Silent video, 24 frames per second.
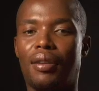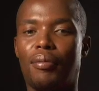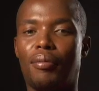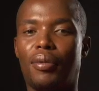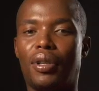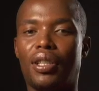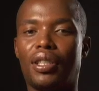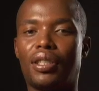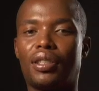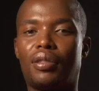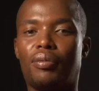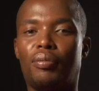
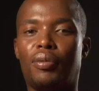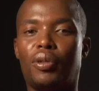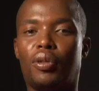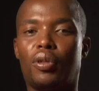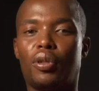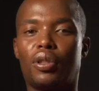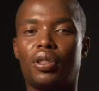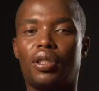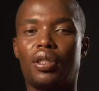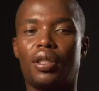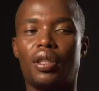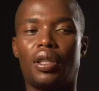amongst
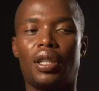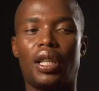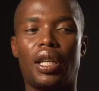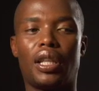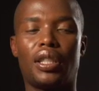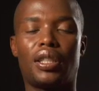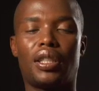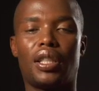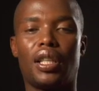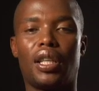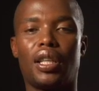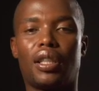because
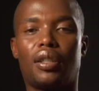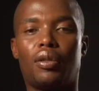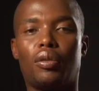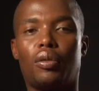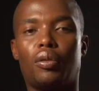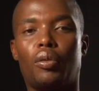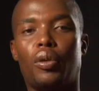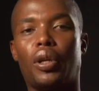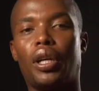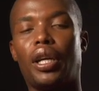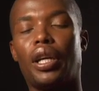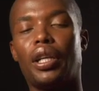it's like
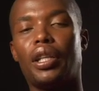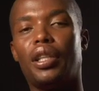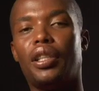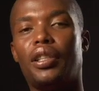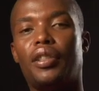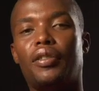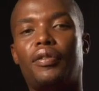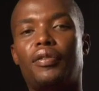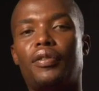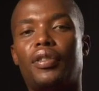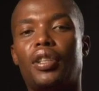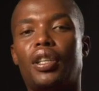where I
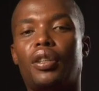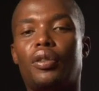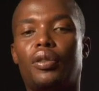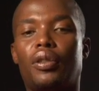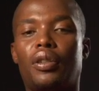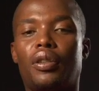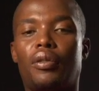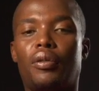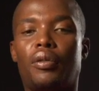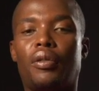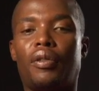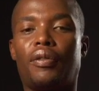live
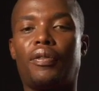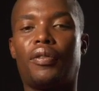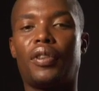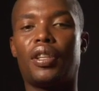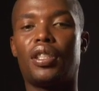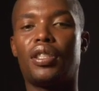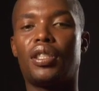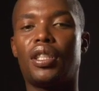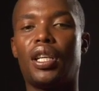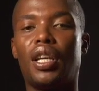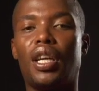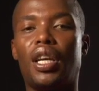now with
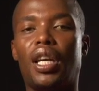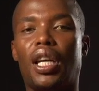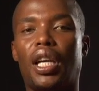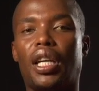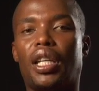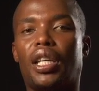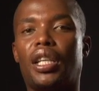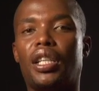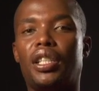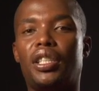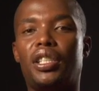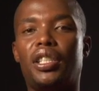friends.
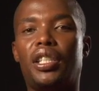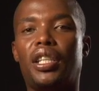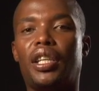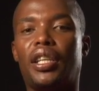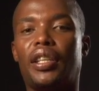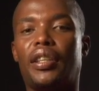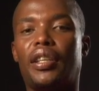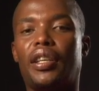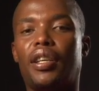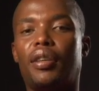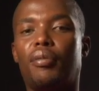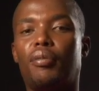I can
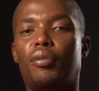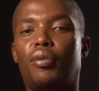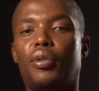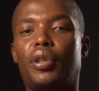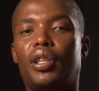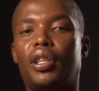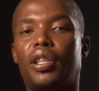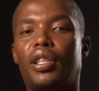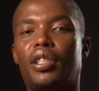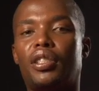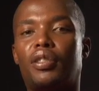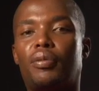hear them
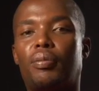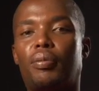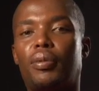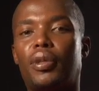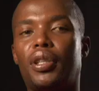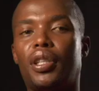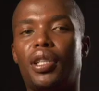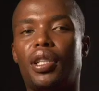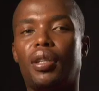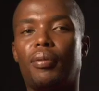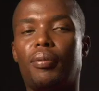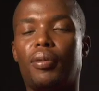when they
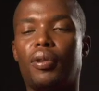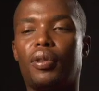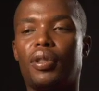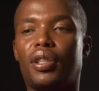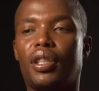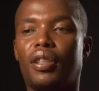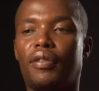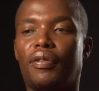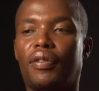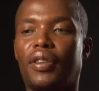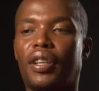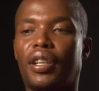speak
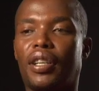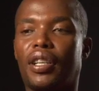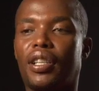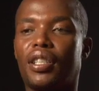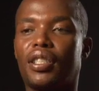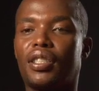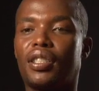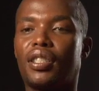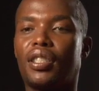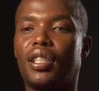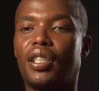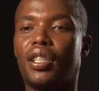about the
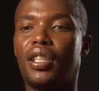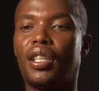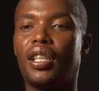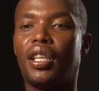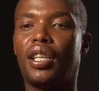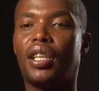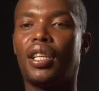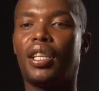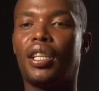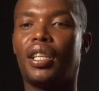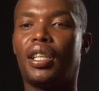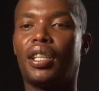virus, and then
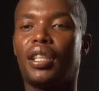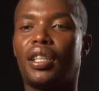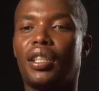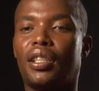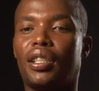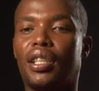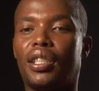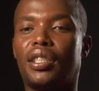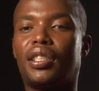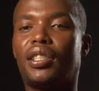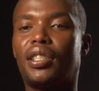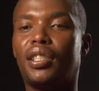
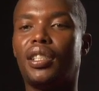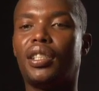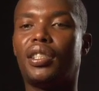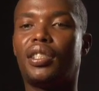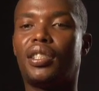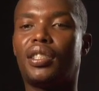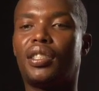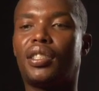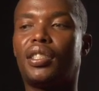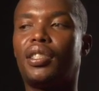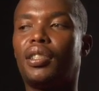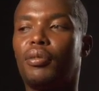they still
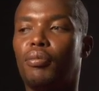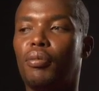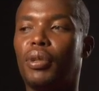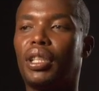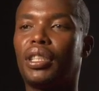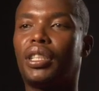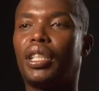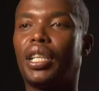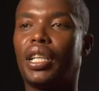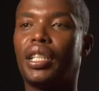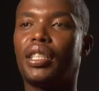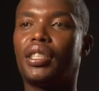
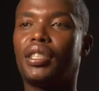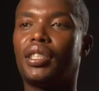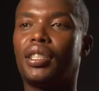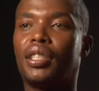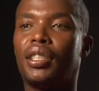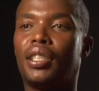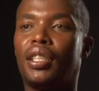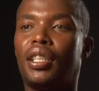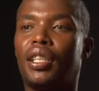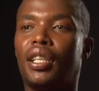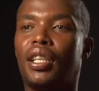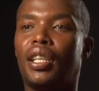stigmatize.
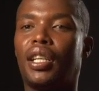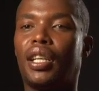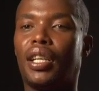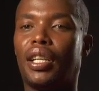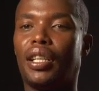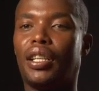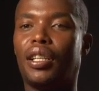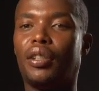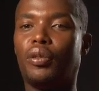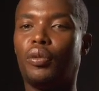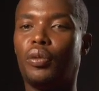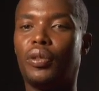
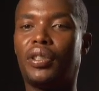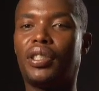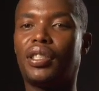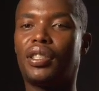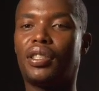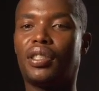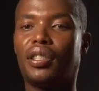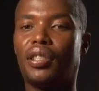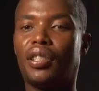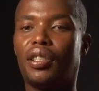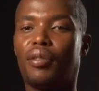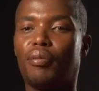And then with
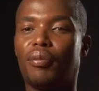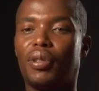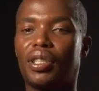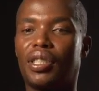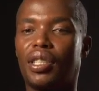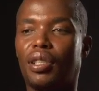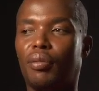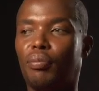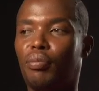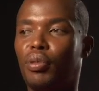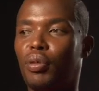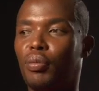stigma,
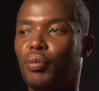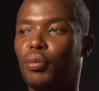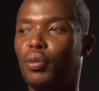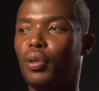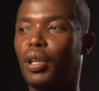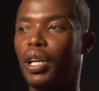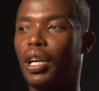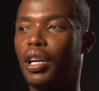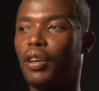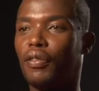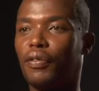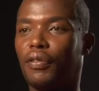some
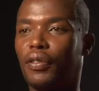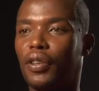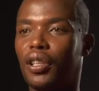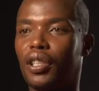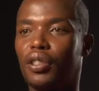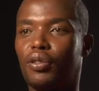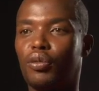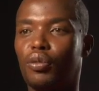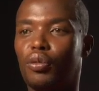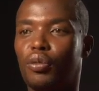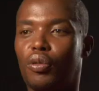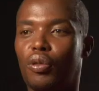people are
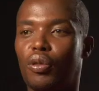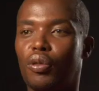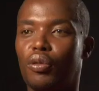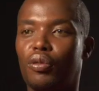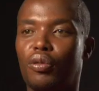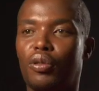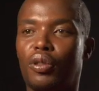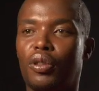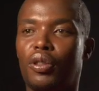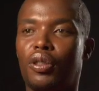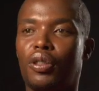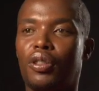afraid to
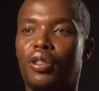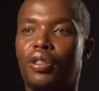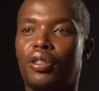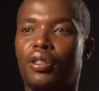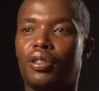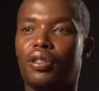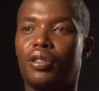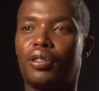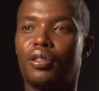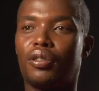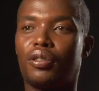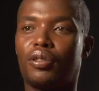go
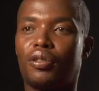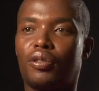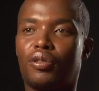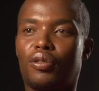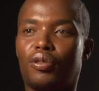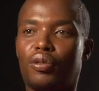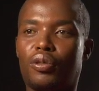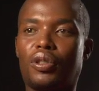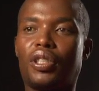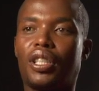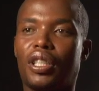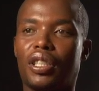
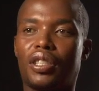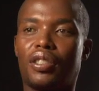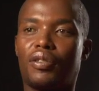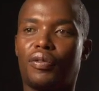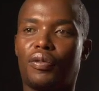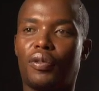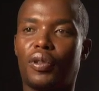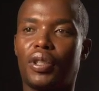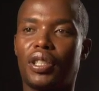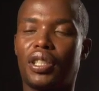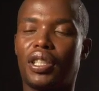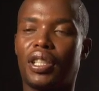to test
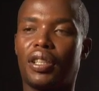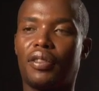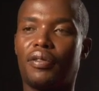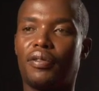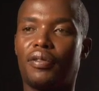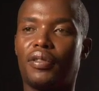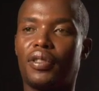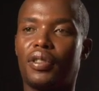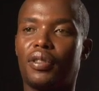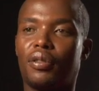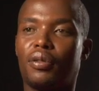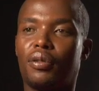for
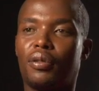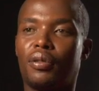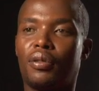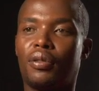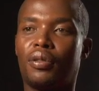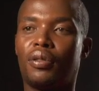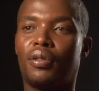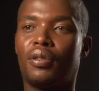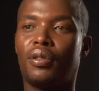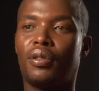HIV, you know.